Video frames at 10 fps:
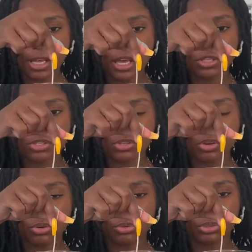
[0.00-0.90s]

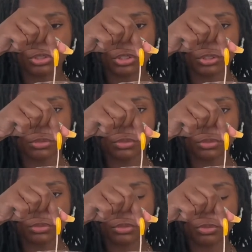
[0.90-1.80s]
so your
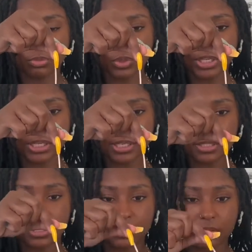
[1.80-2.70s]
wick
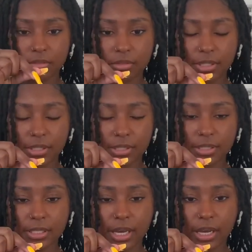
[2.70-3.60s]
isn't to the
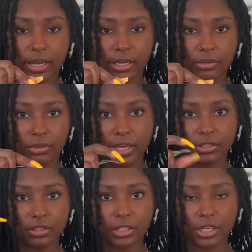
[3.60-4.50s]
side as
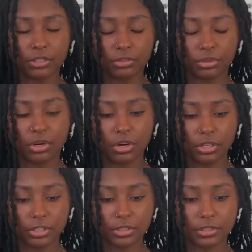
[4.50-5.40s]
your candle
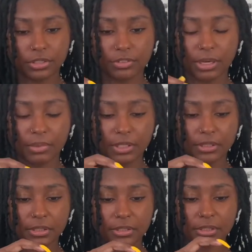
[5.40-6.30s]
hardens, if that makes
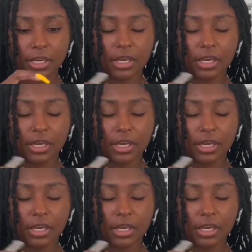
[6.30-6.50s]
sense.